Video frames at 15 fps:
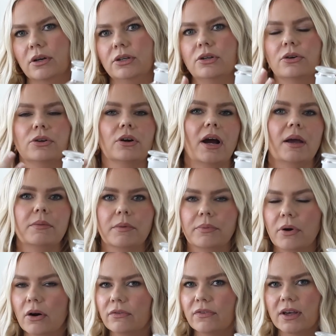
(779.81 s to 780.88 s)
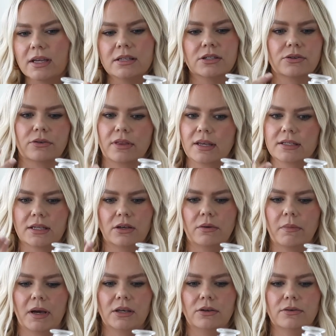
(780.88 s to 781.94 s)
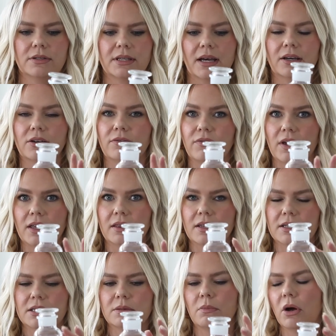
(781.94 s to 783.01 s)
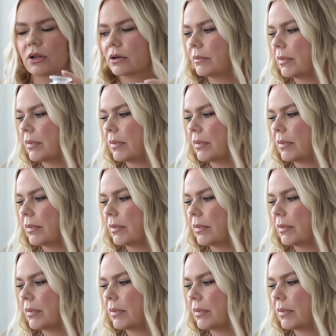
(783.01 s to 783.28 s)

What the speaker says: you know, your ibuprofens or things that you might use that could fit in this smaller